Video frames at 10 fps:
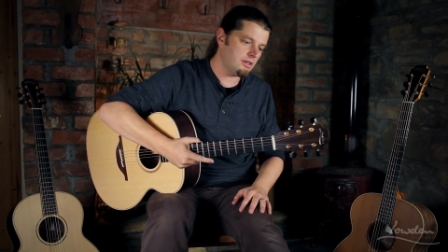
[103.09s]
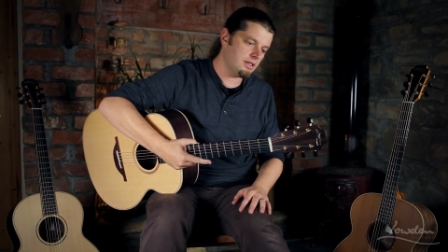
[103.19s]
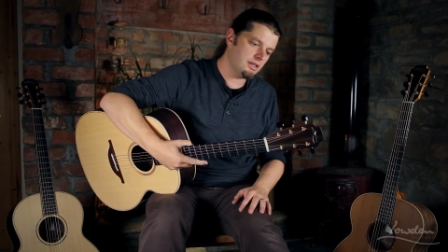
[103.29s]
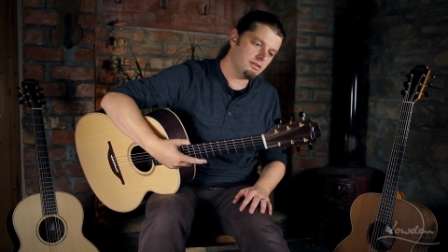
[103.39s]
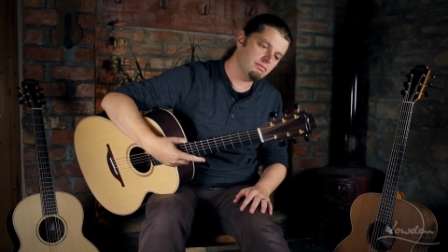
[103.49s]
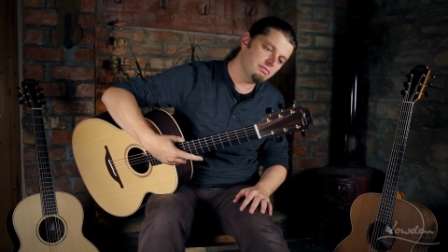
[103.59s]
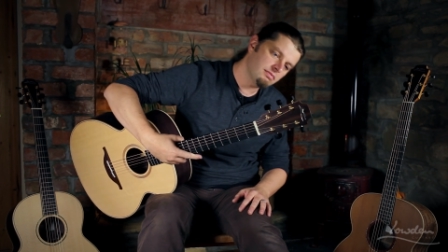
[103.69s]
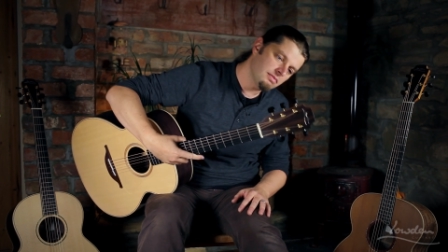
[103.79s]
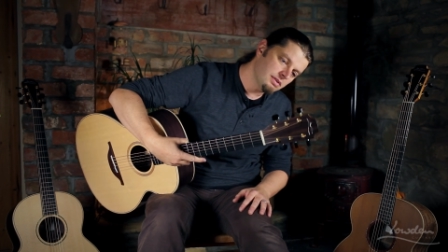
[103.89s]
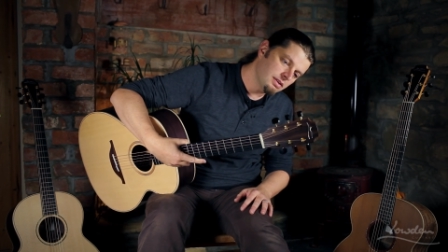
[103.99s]
The
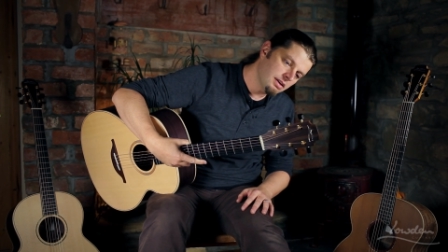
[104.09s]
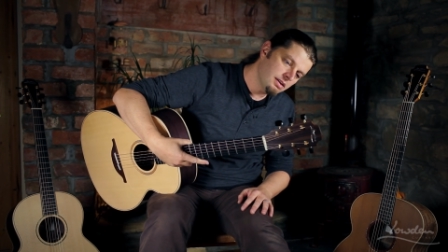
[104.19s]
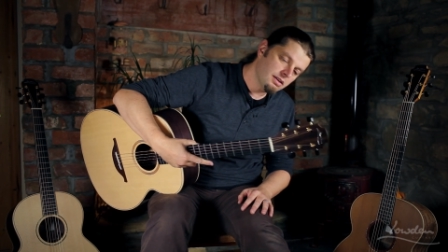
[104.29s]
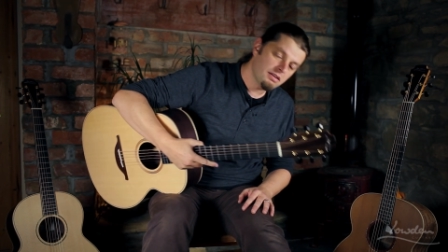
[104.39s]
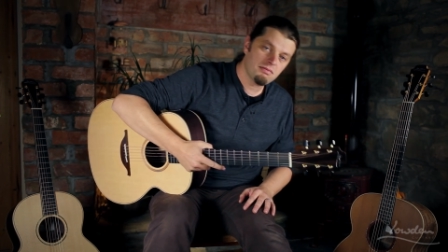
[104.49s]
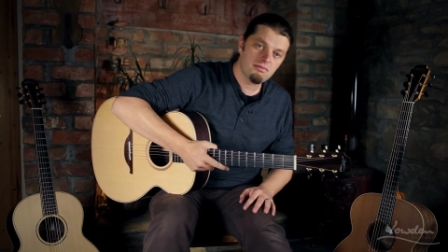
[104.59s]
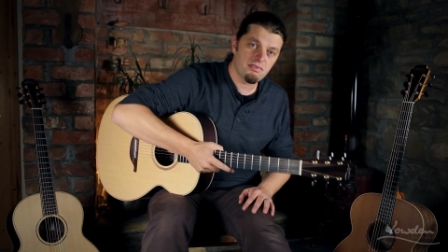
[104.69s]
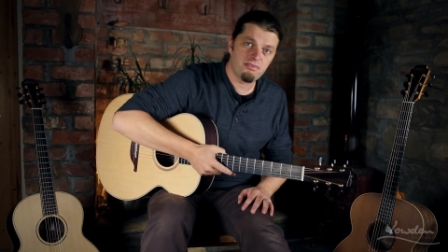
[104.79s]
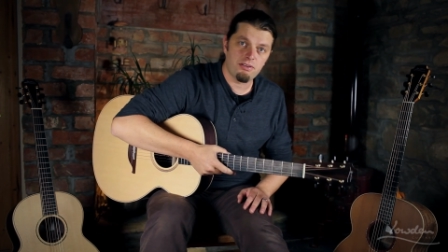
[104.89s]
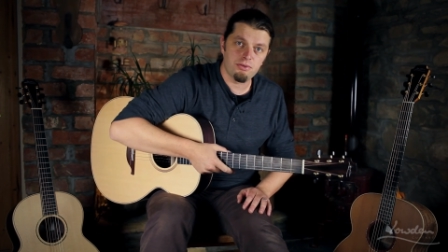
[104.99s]

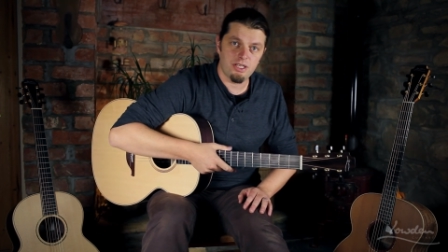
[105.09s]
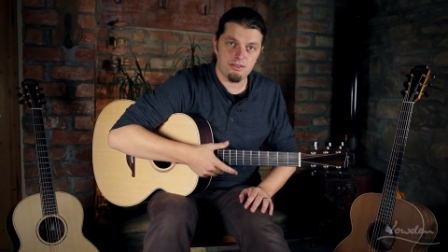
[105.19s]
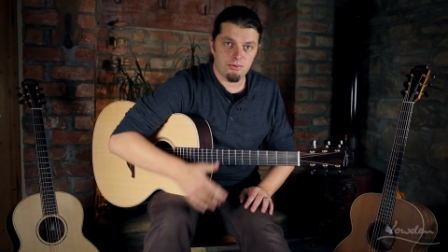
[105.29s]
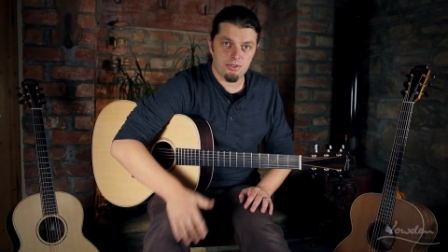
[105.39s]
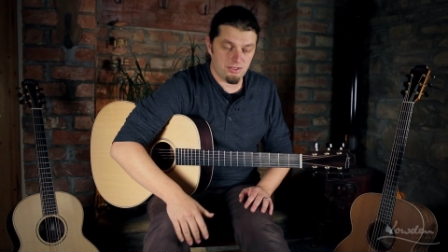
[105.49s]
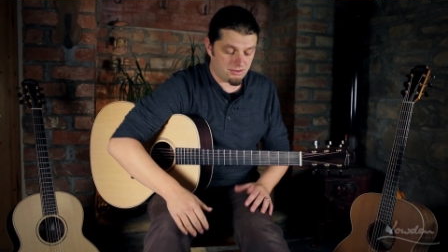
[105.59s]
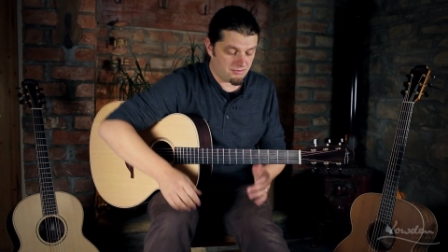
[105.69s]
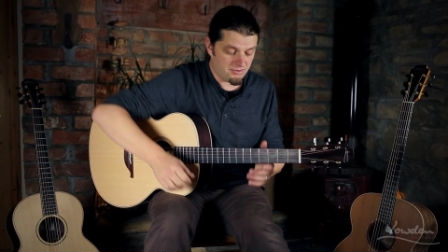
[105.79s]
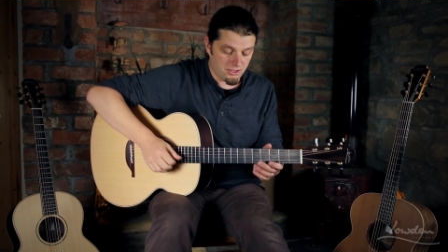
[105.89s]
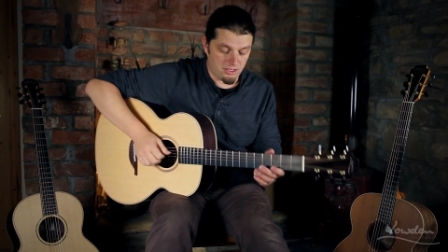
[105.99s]
510 ones
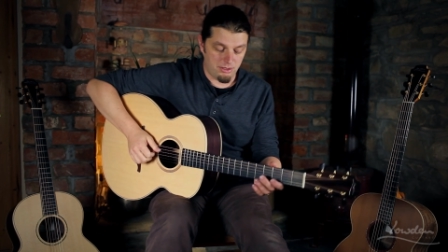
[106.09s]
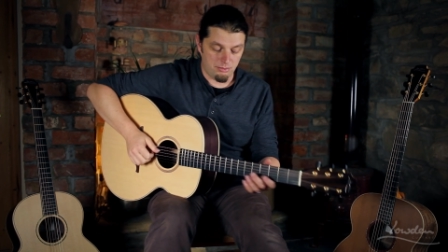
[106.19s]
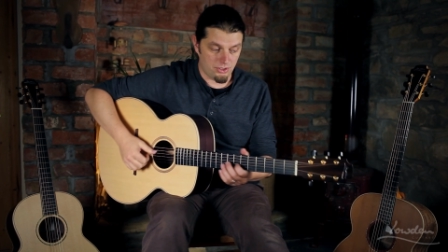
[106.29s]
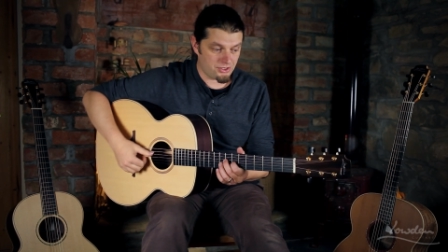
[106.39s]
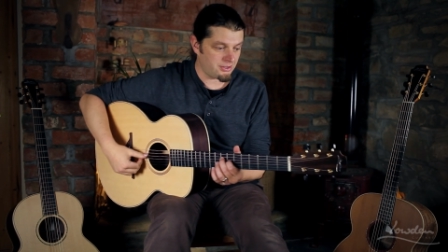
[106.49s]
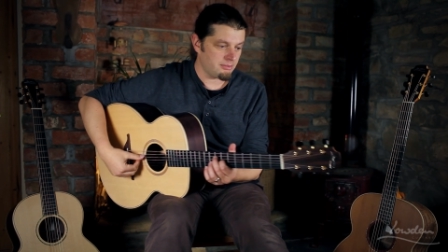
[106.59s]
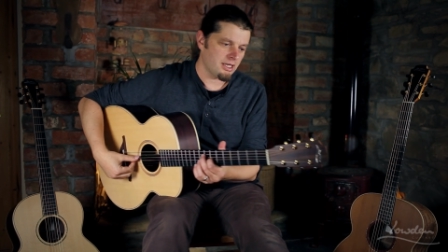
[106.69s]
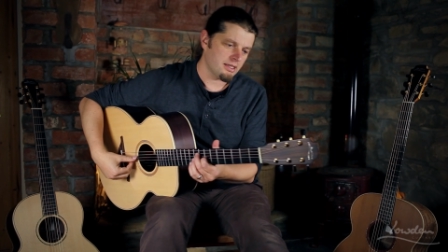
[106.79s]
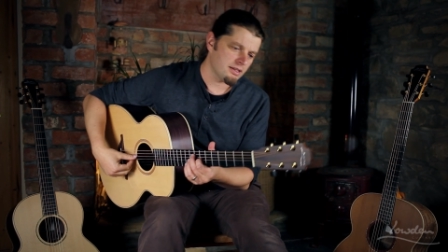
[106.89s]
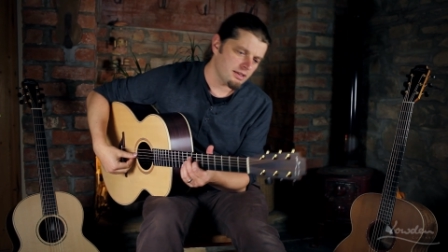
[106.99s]
look a bit more
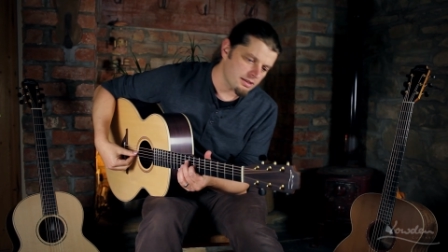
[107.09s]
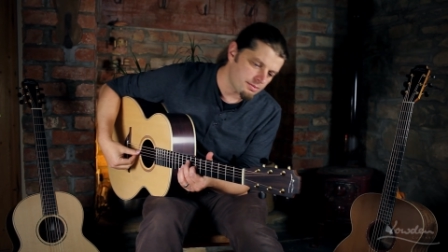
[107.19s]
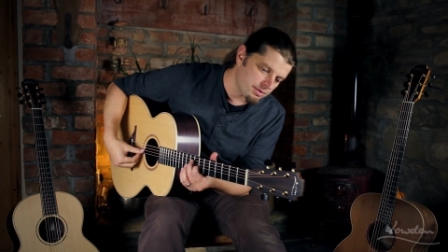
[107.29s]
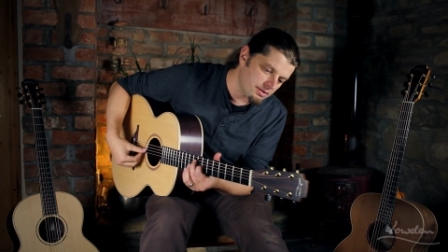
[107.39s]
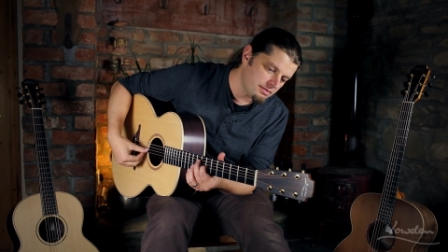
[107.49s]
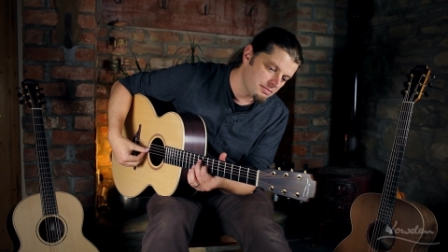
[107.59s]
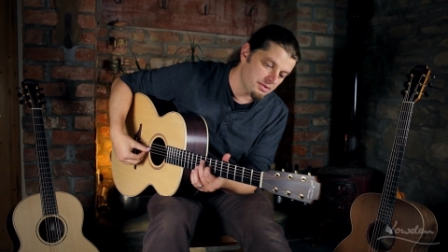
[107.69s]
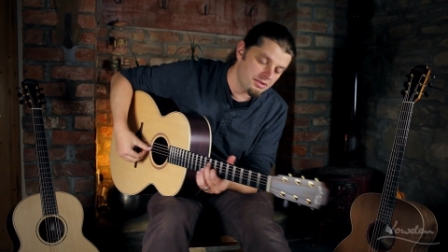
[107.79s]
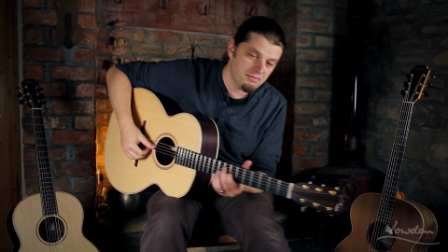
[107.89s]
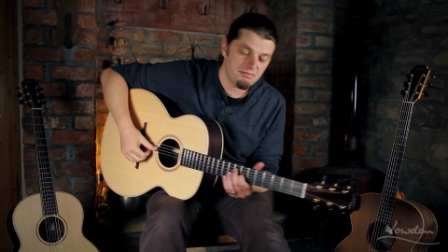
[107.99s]
streamlined, I guess, but
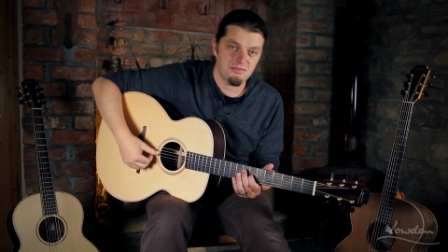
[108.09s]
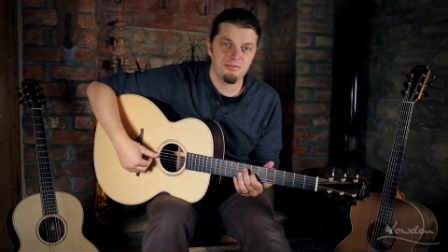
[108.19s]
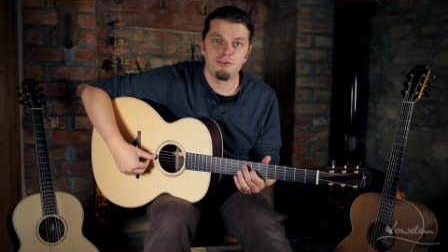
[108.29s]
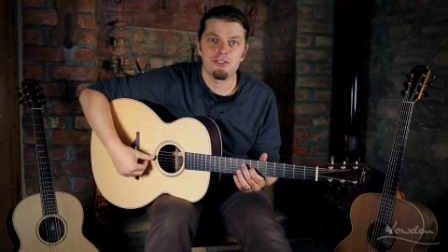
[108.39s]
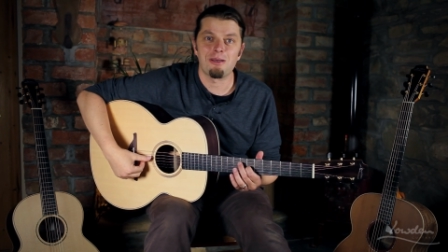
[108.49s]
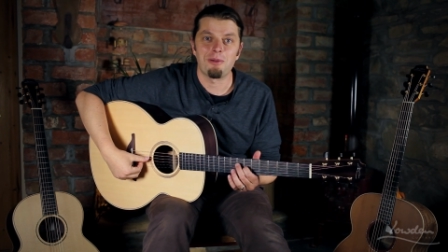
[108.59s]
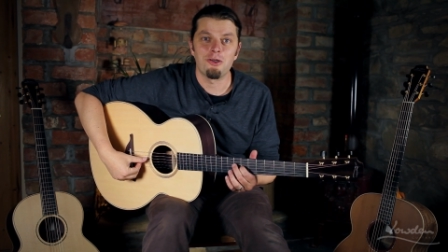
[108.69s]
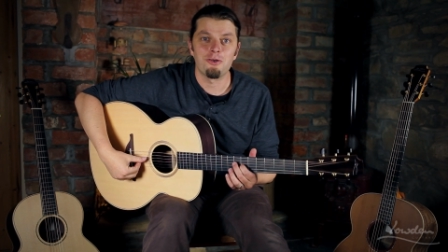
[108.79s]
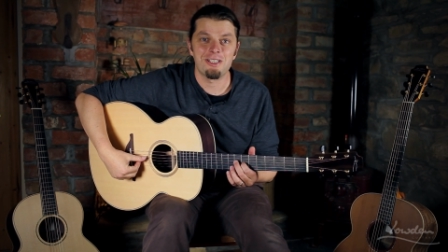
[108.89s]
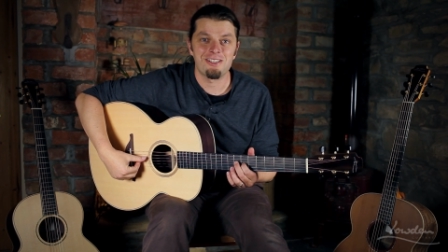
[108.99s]
this is the first time I
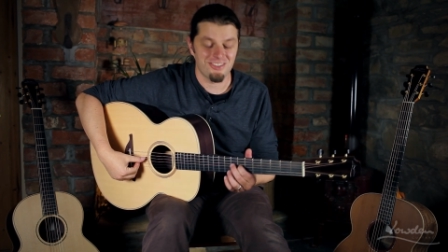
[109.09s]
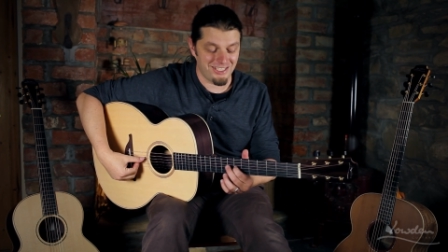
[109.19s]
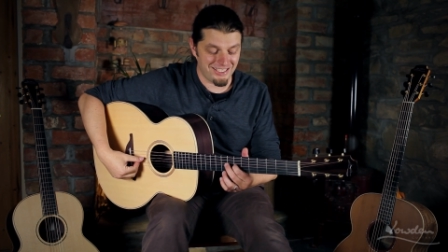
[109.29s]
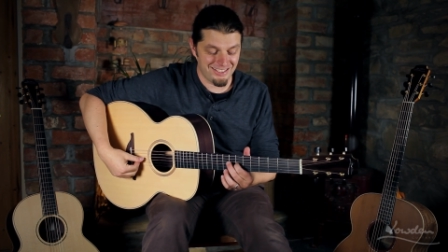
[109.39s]
noticed today.